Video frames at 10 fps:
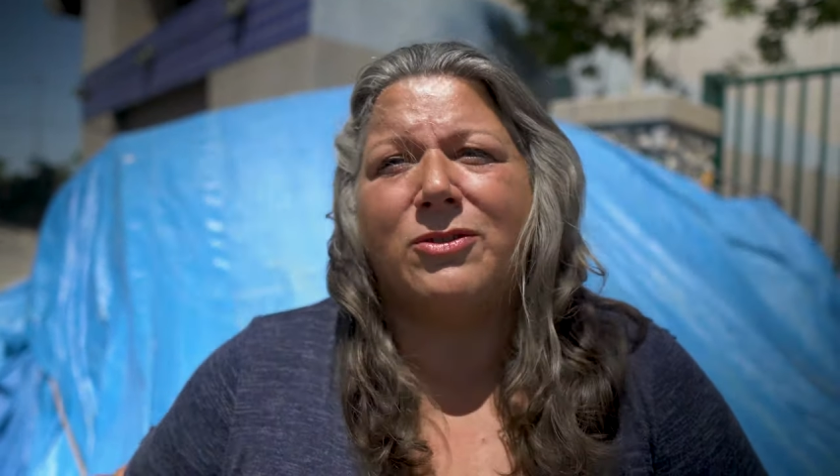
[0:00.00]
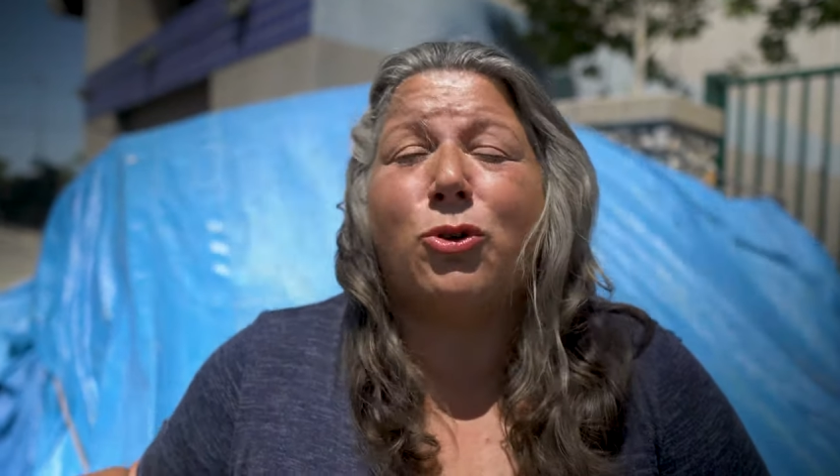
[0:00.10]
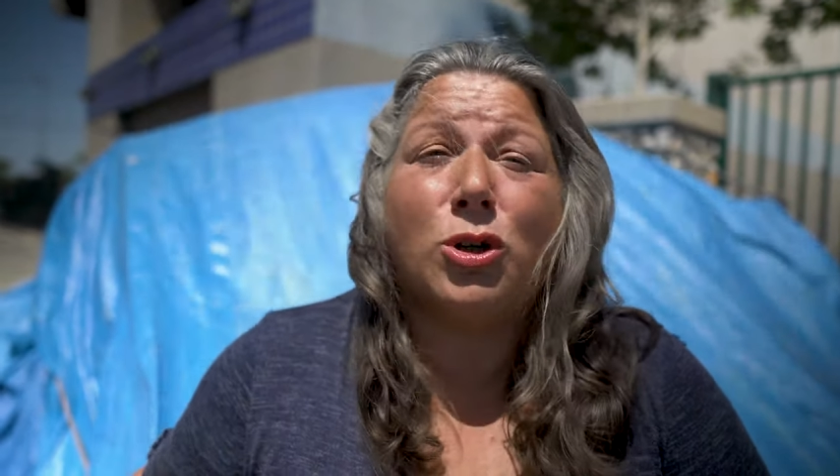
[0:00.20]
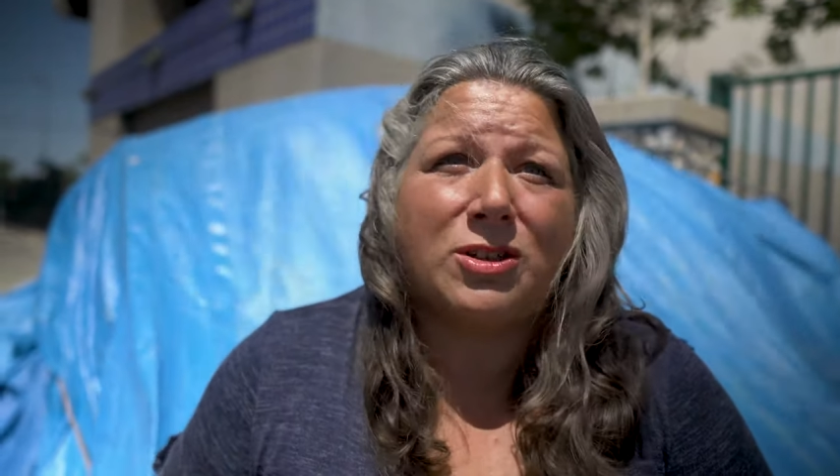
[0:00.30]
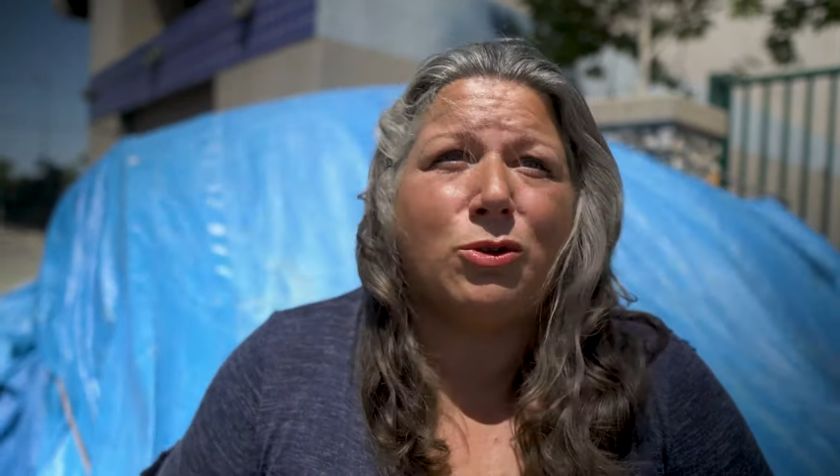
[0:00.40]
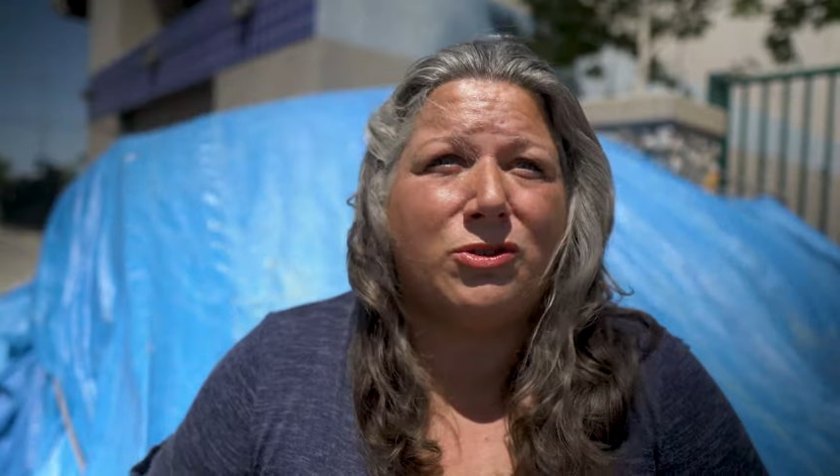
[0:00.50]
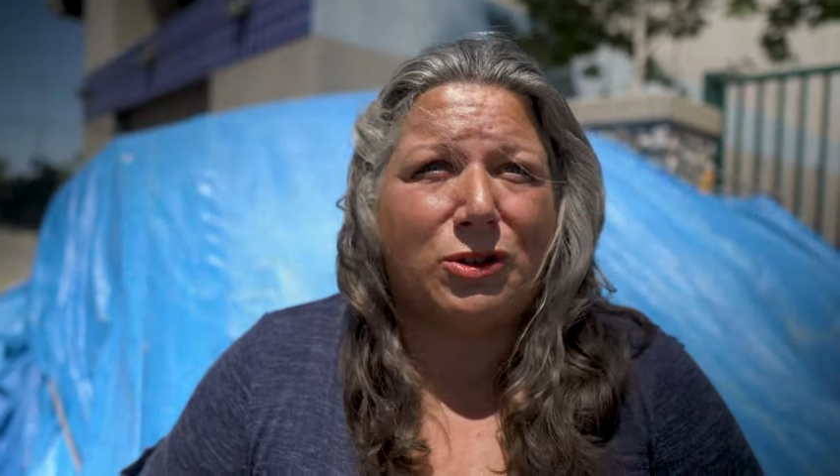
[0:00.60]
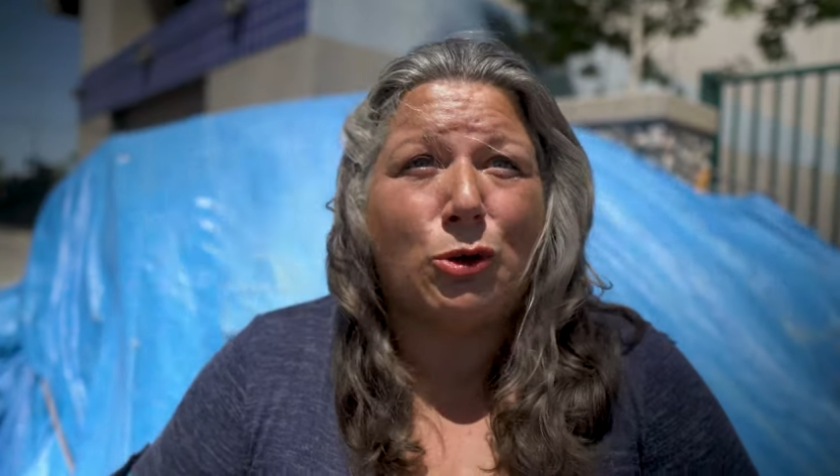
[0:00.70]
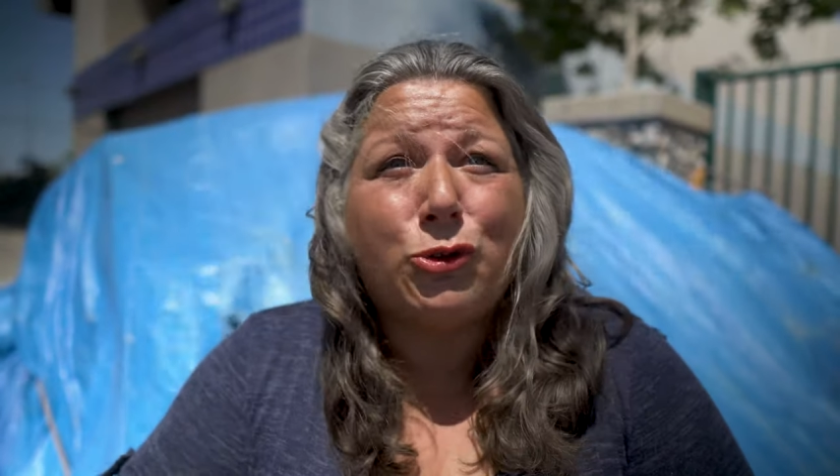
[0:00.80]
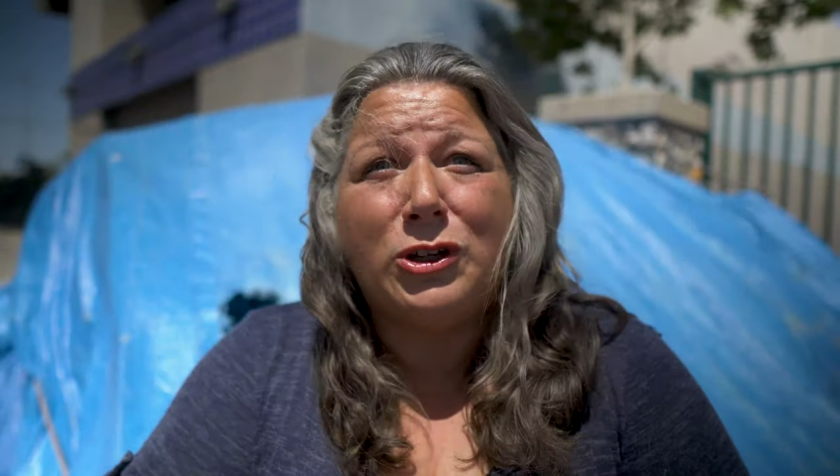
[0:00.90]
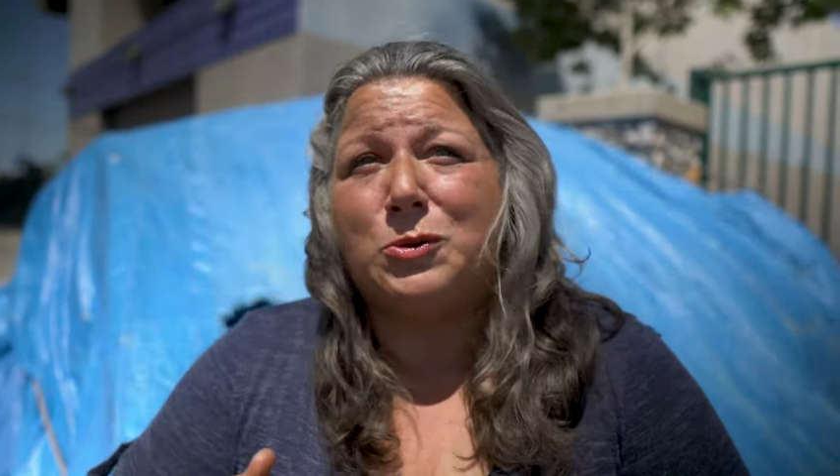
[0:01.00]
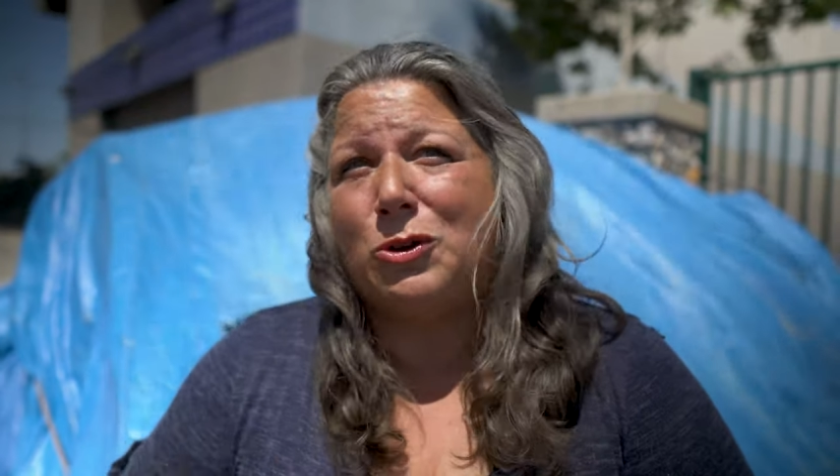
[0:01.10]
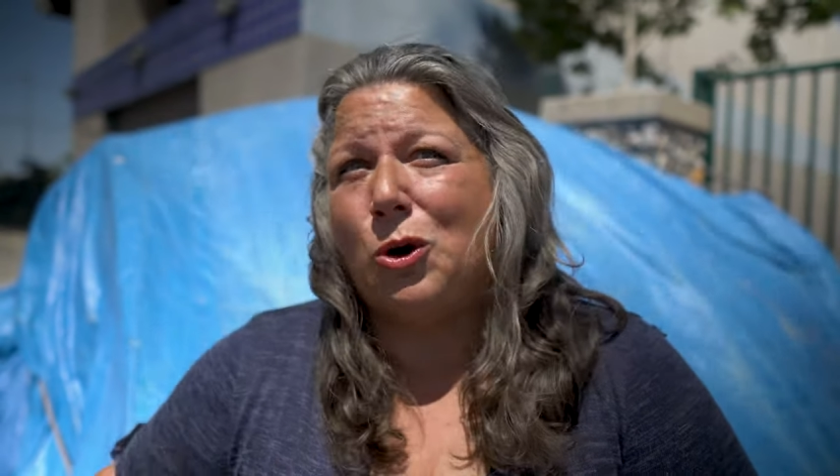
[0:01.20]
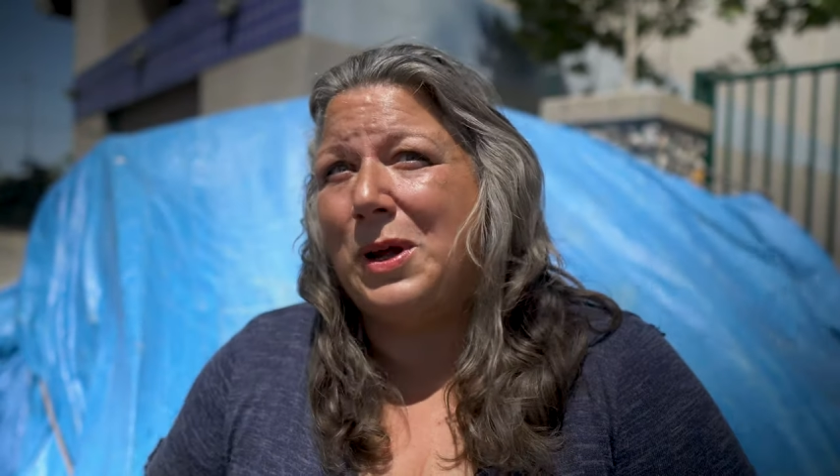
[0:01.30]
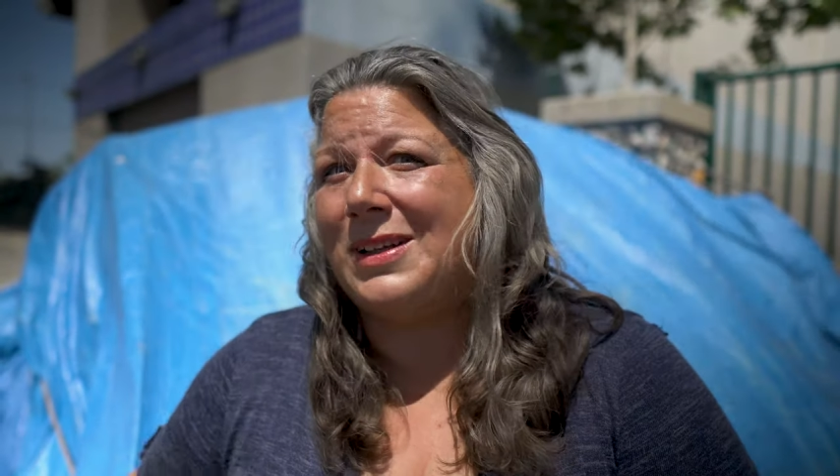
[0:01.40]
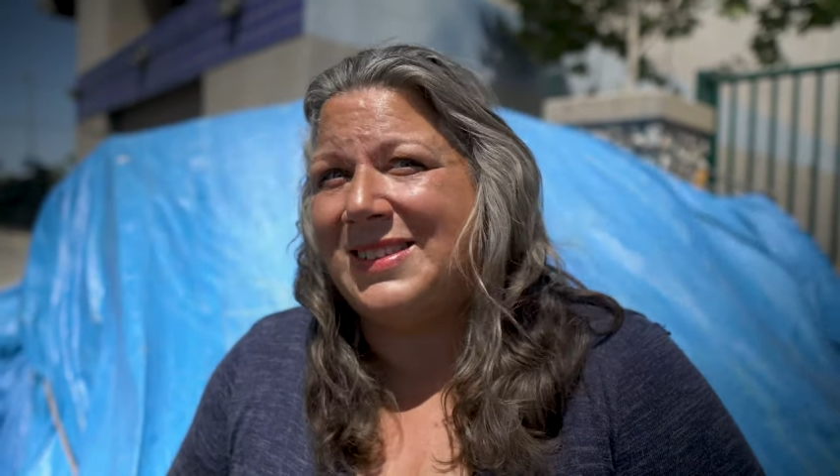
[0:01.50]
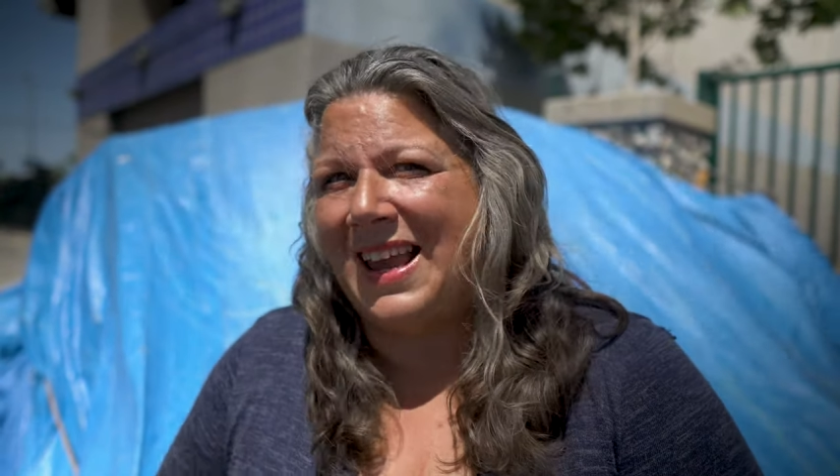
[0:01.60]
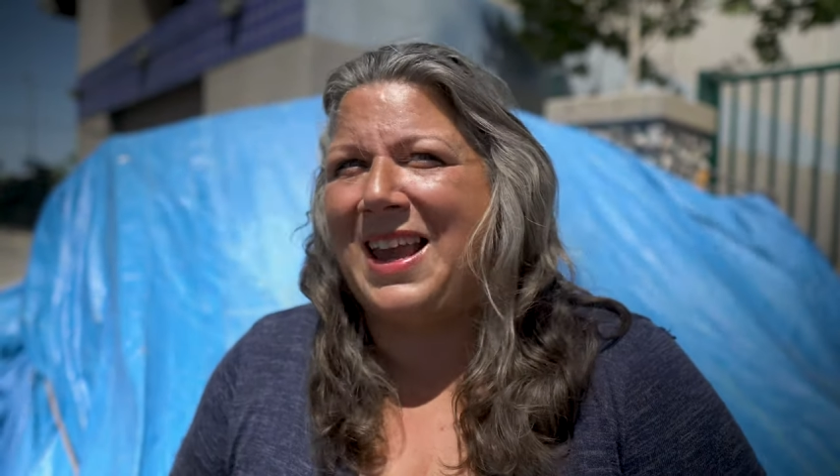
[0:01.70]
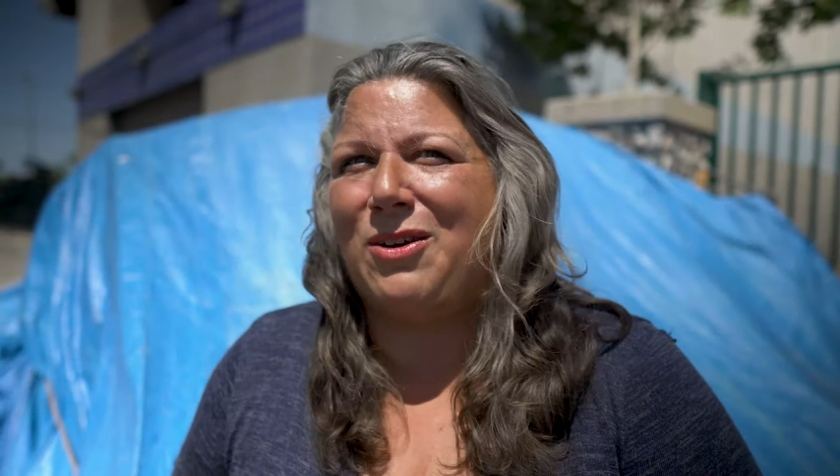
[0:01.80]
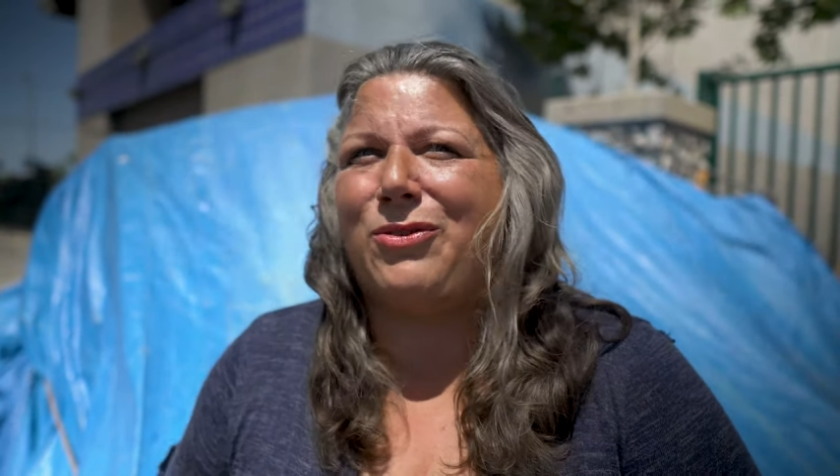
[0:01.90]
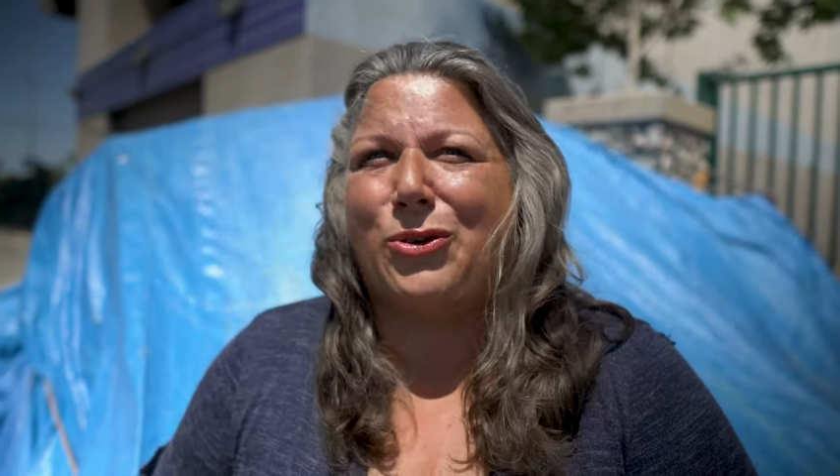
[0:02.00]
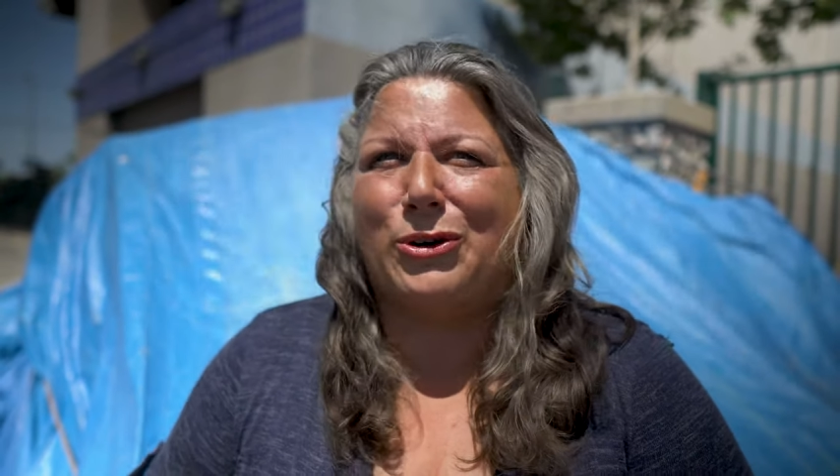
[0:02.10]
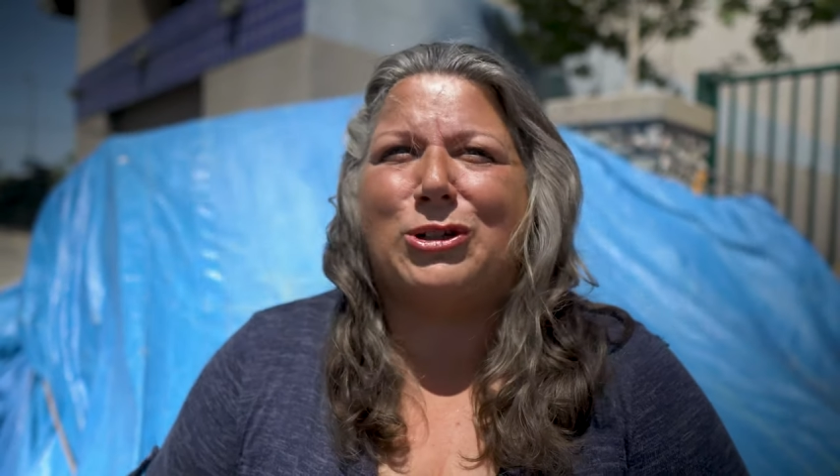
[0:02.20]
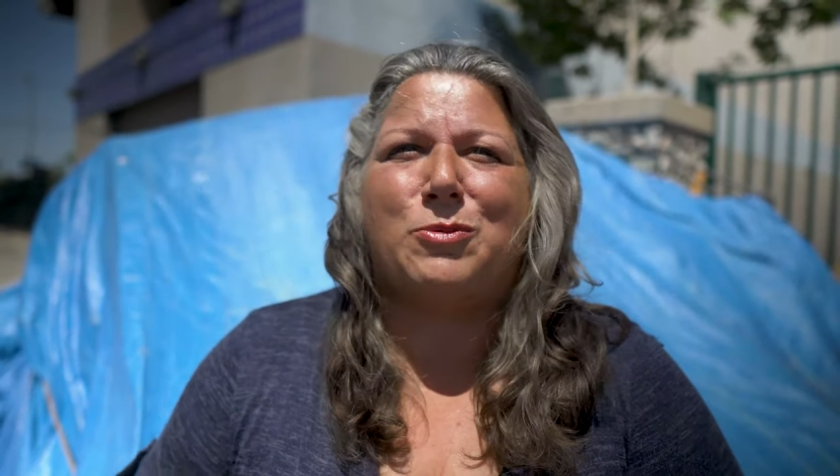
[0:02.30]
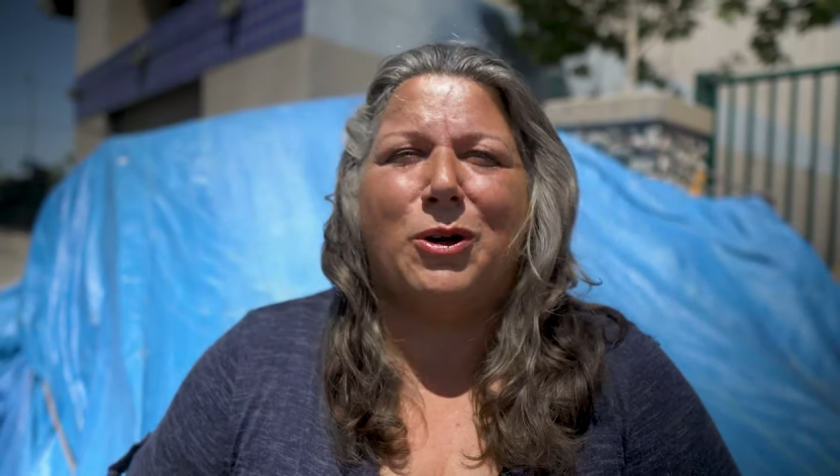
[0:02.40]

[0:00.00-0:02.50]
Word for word: Of course, those things would go without saying, of course,